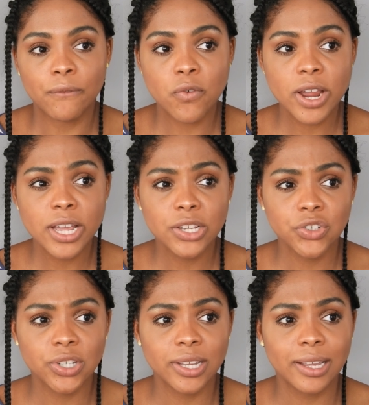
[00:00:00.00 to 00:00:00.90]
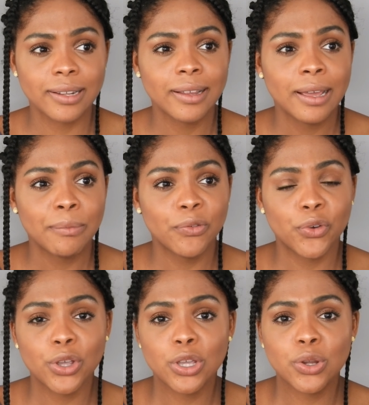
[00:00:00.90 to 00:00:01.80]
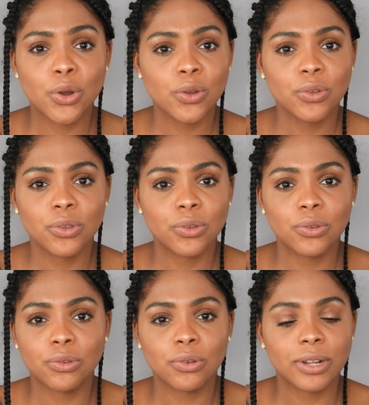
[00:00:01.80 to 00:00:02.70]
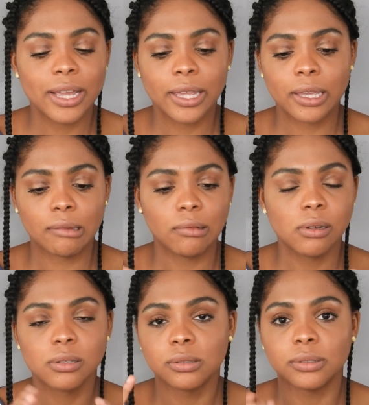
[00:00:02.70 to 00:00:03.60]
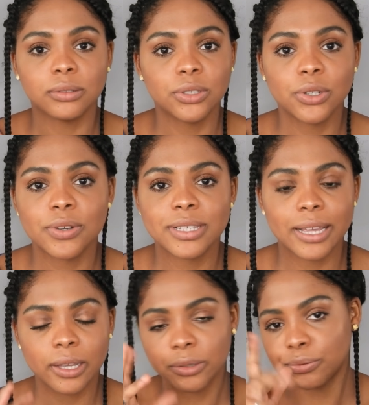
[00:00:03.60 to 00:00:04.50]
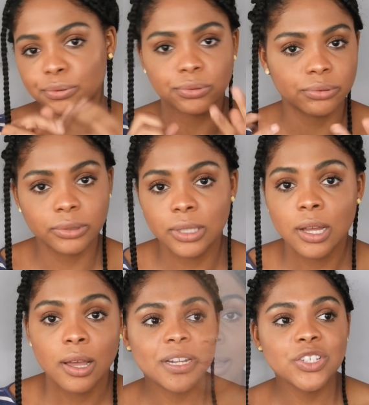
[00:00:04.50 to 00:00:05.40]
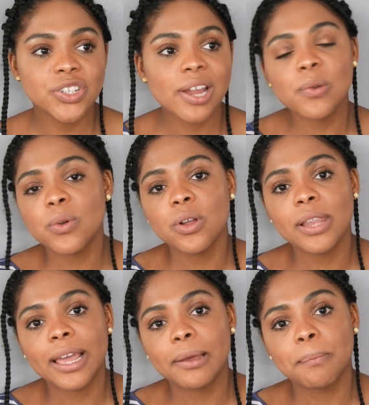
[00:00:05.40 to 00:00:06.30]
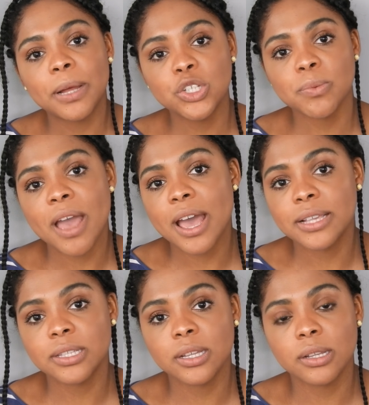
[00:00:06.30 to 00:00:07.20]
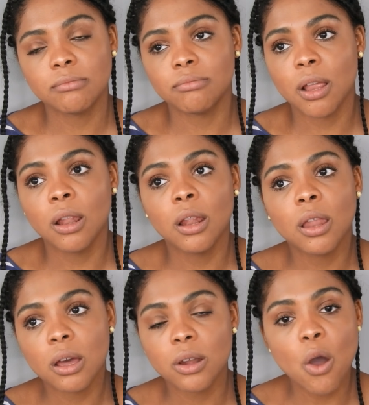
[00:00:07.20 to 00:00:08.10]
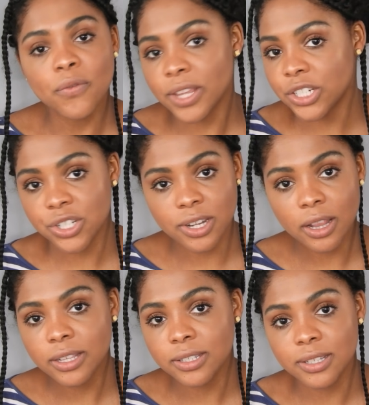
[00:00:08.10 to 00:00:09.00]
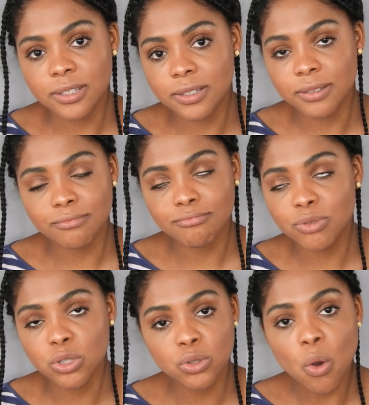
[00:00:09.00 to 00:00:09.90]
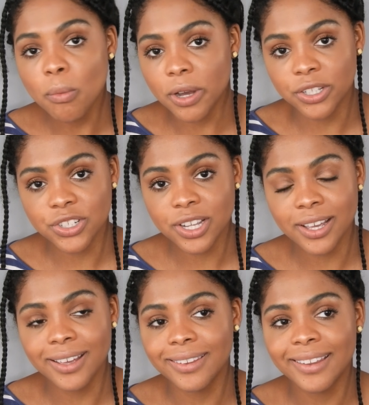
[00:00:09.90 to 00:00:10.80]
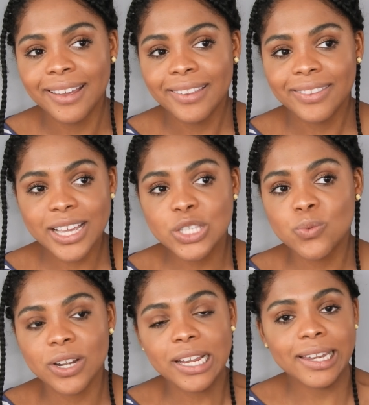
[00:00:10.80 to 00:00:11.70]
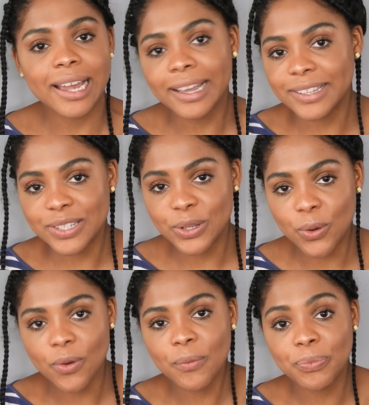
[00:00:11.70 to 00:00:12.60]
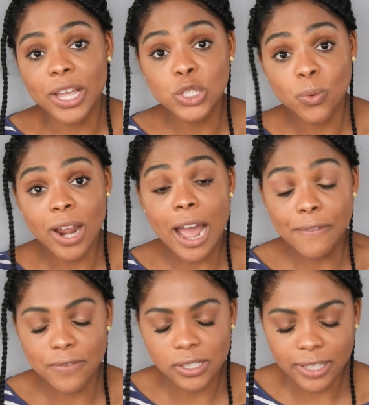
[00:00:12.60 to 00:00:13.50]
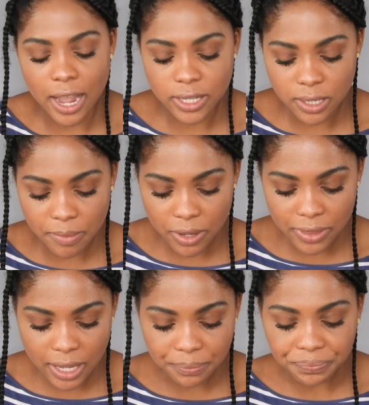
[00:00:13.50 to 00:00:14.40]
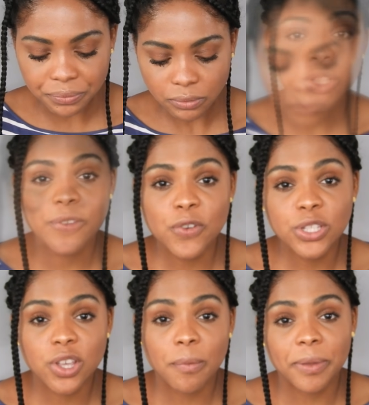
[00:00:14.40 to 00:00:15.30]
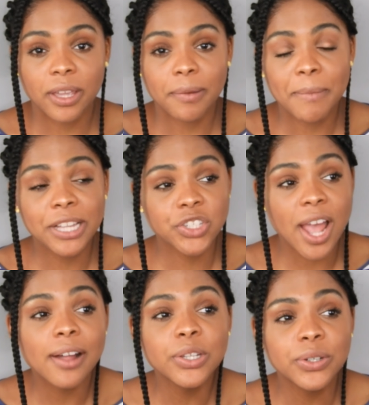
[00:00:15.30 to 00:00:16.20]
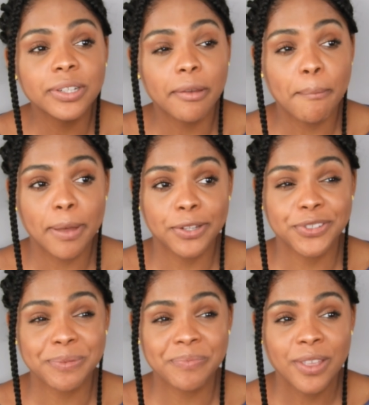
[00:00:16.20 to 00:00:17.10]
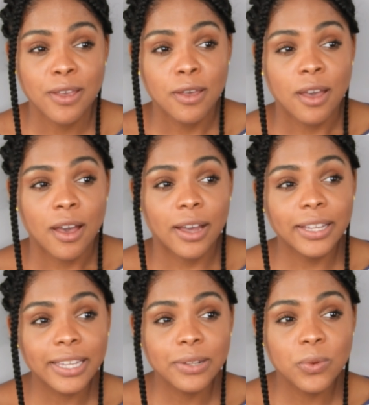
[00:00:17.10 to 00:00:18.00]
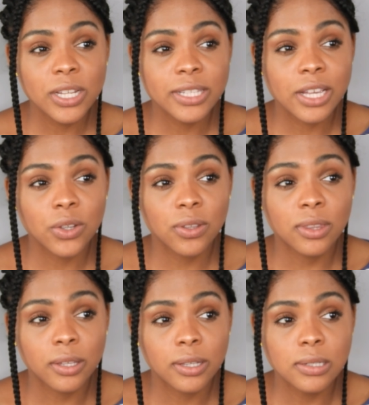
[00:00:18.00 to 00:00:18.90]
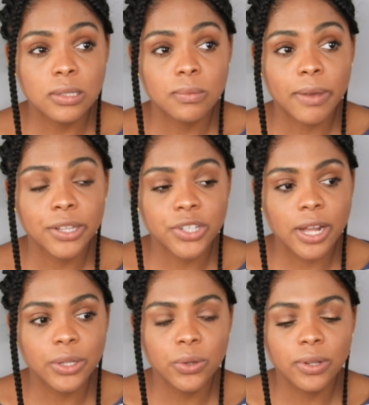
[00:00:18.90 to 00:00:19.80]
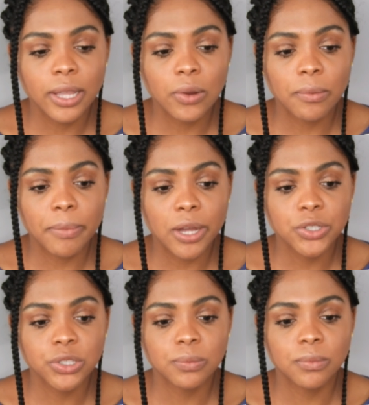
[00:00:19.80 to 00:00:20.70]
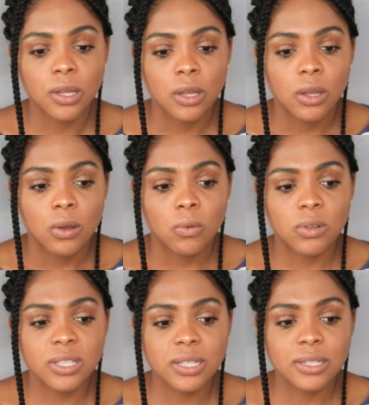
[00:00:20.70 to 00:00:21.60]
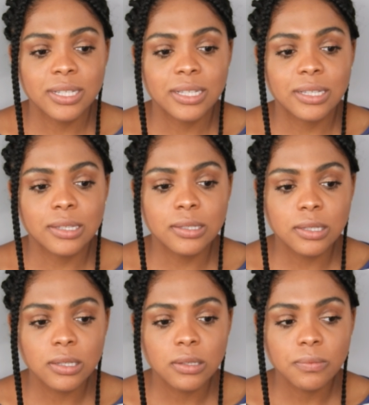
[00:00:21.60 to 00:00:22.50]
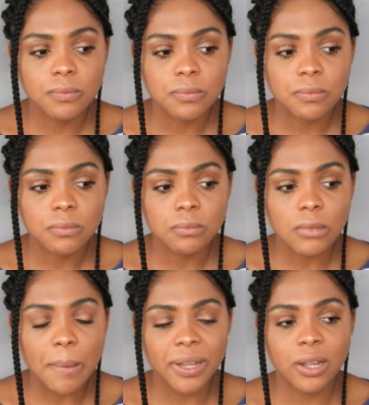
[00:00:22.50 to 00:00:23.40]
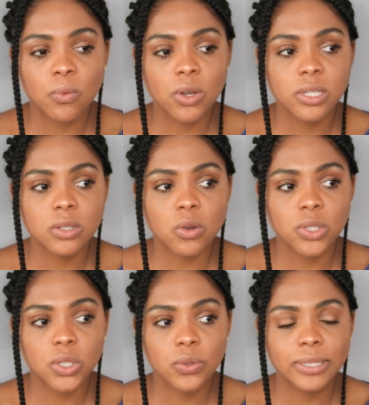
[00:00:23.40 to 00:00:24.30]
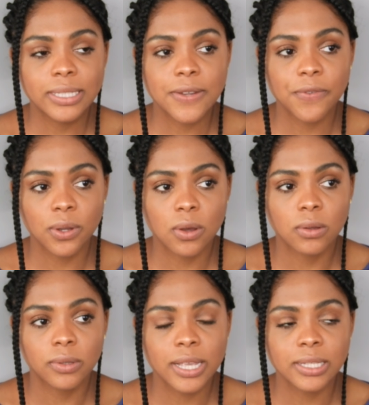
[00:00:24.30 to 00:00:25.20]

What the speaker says: French, and then before you know, you're like, ooh, you know, it's like. But in general, like Belgium has a lot of nationalities, so much, and that's really nice, you know. That's what I found nice about that. So different topic, my childhood in Belgium. I can really tell you this, my childhood here in Belgium wasn't easy, but it wasn't also difficult.